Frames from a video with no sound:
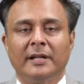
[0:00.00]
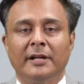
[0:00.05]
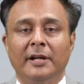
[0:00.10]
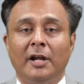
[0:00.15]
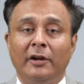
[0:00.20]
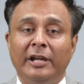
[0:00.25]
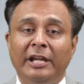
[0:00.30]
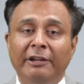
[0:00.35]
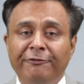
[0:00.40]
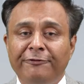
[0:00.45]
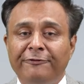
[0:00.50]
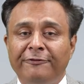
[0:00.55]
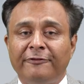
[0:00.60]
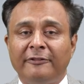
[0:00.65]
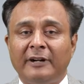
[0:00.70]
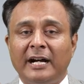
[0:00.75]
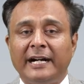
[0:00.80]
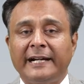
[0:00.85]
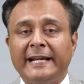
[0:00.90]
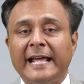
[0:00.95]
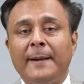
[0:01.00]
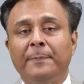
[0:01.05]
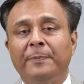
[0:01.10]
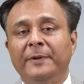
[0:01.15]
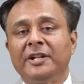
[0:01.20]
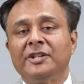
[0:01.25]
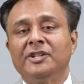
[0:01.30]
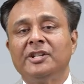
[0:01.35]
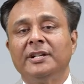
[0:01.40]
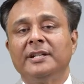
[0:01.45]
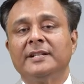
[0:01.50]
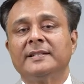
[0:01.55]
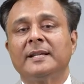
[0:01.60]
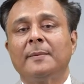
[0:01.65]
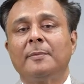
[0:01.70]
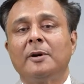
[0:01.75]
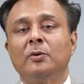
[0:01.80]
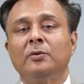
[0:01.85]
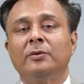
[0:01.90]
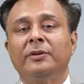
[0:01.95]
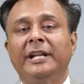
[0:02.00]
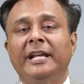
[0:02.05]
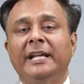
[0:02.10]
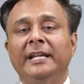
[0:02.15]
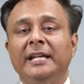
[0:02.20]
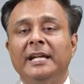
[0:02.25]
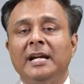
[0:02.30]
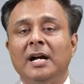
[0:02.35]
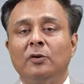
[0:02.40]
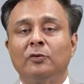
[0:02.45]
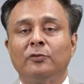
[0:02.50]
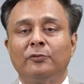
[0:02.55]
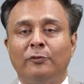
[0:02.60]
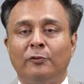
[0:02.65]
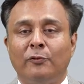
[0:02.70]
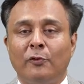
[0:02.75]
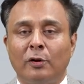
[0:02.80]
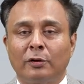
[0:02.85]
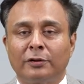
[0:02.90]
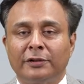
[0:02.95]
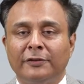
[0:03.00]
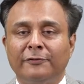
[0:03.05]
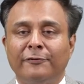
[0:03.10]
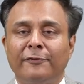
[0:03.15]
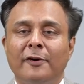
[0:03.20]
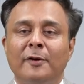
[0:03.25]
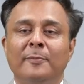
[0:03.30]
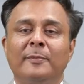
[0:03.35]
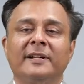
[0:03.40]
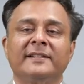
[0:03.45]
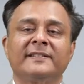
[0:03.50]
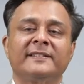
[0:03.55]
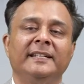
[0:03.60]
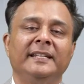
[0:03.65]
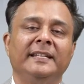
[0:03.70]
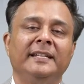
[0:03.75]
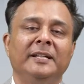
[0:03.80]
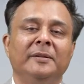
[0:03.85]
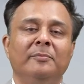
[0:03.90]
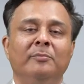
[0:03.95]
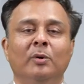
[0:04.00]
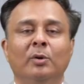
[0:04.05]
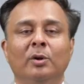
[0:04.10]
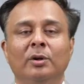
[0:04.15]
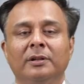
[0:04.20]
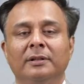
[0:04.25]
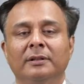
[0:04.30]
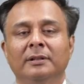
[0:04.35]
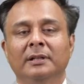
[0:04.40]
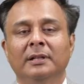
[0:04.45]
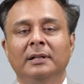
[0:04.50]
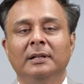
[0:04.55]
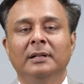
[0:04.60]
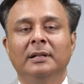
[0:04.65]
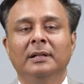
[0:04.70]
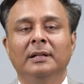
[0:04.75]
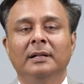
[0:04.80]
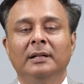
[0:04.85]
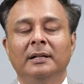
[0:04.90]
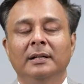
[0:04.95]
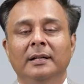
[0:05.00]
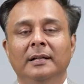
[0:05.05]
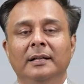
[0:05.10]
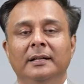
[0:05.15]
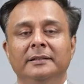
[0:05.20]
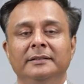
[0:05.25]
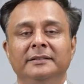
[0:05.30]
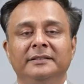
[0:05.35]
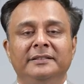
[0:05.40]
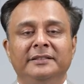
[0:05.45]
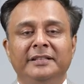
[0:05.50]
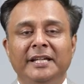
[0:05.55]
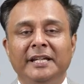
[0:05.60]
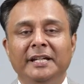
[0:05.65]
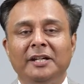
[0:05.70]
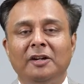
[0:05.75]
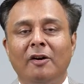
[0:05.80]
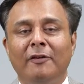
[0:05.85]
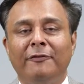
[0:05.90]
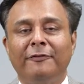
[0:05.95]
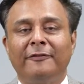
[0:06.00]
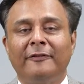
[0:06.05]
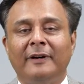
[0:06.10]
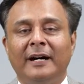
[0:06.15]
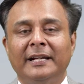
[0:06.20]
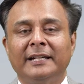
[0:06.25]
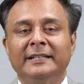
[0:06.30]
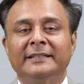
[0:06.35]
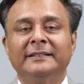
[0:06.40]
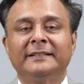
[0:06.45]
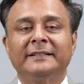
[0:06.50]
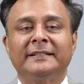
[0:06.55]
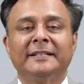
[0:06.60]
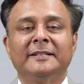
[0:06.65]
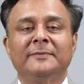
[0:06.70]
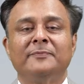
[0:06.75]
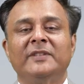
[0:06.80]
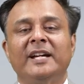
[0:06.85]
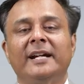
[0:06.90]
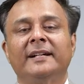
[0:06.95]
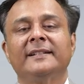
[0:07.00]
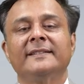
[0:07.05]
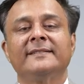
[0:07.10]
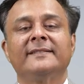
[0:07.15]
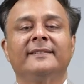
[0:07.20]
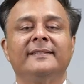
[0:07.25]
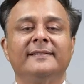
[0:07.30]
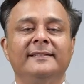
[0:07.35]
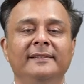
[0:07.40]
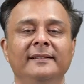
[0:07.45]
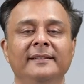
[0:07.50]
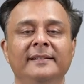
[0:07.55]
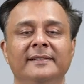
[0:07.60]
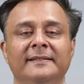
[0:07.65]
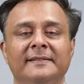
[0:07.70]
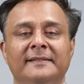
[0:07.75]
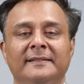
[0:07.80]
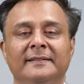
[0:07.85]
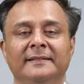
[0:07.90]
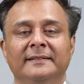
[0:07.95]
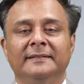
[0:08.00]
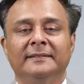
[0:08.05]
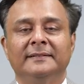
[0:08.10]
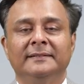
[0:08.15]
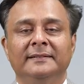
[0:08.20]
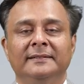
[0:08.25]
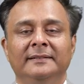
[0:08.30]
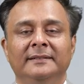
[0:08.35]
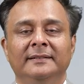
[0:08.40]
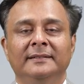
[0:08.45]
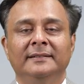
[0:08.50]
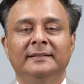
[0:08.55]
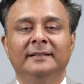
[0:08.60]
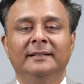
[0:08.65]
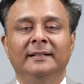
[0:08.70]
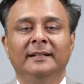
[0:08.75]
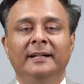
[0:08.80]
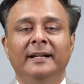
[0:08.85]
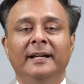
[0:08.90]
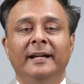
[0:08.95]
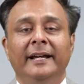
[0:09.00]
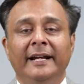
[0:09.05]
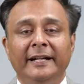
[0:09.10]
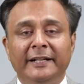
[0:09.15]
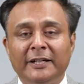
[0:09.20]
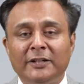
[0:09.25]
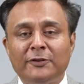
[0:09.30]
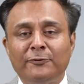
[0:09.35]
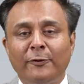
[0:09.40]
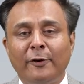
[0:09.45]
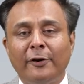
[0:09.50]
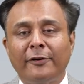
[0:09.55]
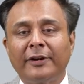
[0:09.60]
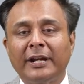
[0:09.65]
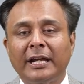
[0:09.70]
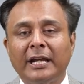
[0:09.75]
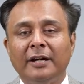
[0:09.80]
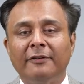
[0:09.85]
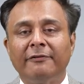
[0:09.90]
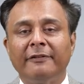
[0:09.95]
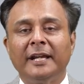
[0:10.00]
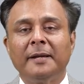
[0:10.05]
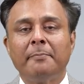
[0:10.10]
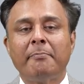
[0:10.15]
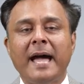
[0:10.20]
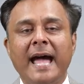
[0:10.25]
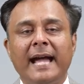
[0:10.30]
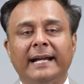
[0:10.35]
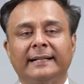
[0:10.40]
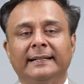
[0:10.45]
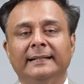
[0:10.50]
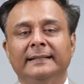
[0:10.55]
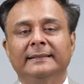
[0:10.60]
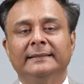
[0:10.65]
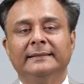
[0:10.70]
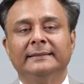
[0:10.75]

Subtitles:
Now, if adaptation is about taking out water from our sinking boat, think of another term, that is resilience. It is for recovering back.